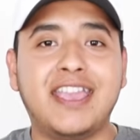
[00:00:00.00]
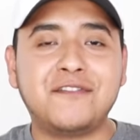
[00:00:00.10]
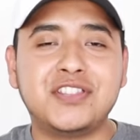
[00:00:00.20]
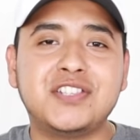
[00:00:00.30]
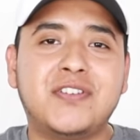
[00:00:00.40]

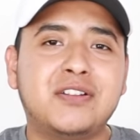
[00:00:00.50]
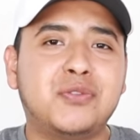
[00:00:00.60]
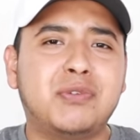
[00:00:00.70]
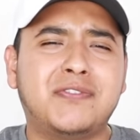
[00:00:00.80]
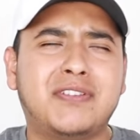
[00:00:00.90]
And for this
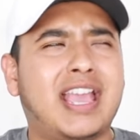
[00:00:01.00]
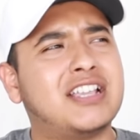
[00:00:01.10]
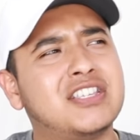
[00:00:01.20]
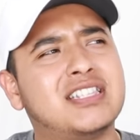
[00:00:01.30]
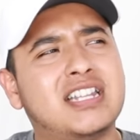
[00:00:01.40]
final thrift,
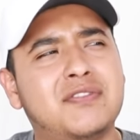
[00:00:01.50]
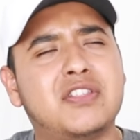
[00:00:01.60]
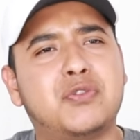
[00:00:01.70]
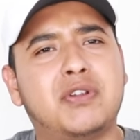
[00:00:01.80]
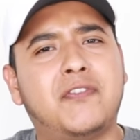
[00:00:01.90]
actually it's not
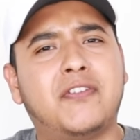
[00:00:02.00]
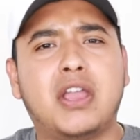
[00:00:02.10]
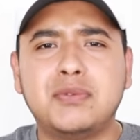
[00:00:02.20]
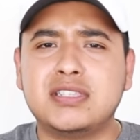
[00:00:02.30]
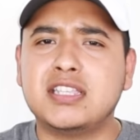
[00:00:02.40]
even a thrift,
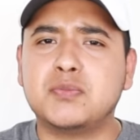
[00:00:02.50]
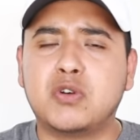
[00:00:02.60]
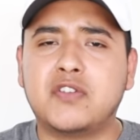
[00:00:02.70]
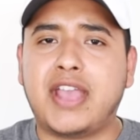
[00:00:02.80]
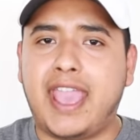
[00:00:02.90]
I would say it's
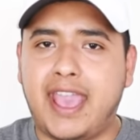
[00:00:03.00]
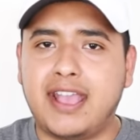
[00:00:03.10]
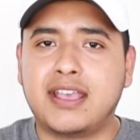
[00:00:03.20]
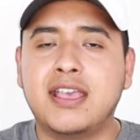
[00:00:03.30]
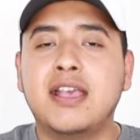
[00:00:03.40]
more of a
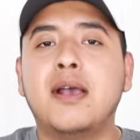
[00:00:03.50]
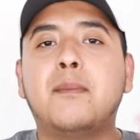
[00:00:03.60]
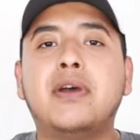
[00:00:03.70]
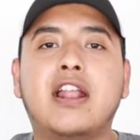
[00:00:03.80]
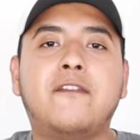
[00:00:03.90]
hack,
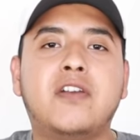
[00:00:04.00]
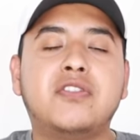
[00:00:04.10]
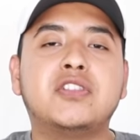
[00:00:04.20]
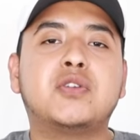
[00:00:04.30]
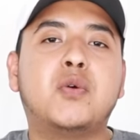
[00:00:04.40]
but I
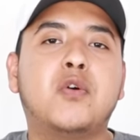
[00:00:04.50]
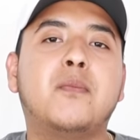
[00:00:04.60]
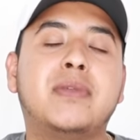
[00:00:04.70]
found this cool